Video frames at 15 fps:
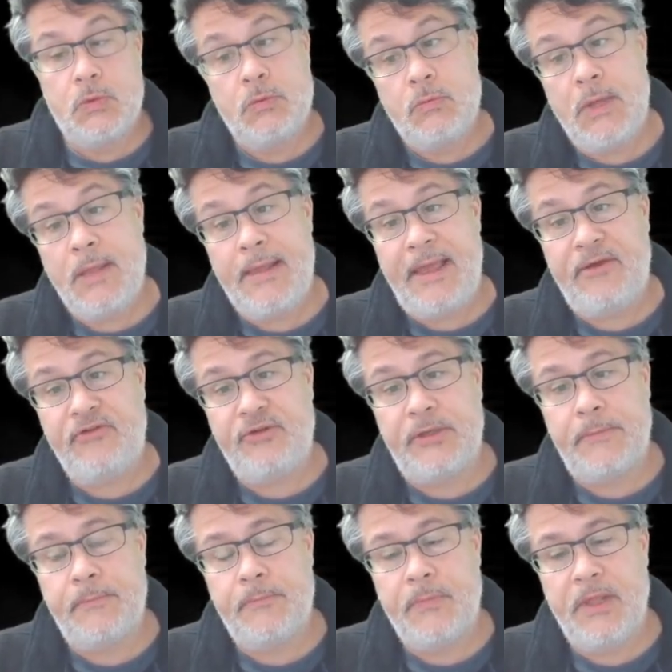Well,
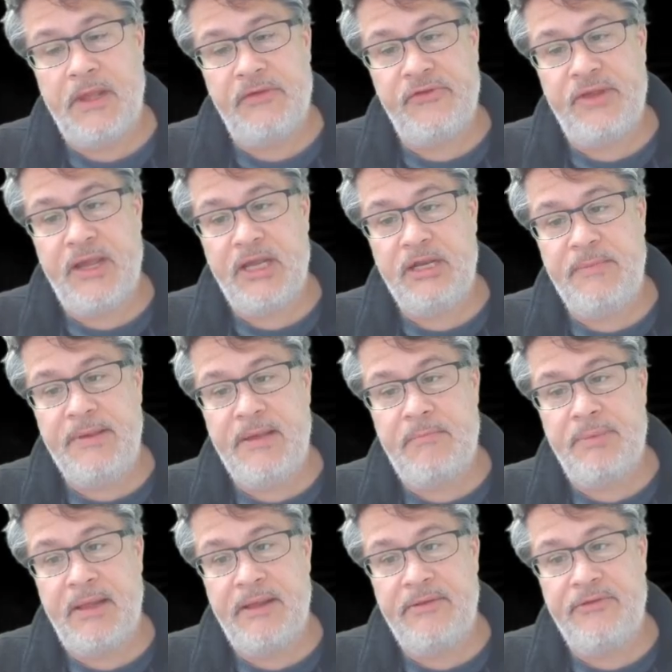actually, it's not going to be a
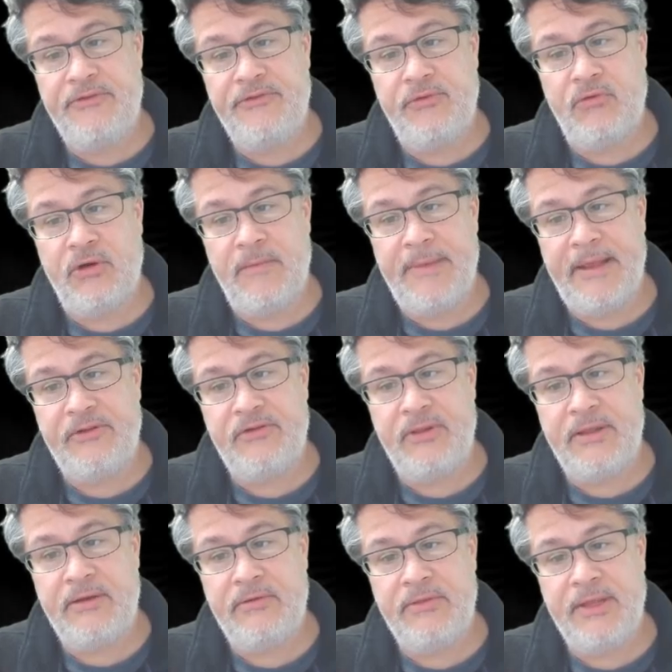Bonds or a Mantle,
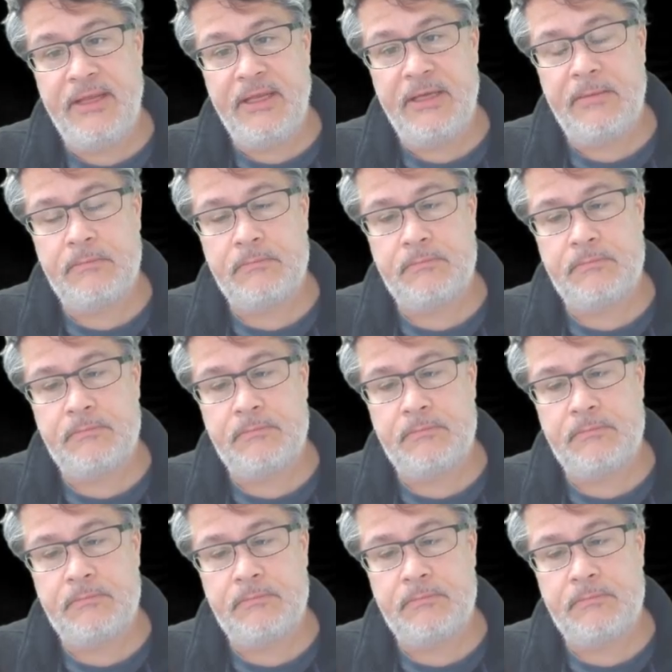I don't think,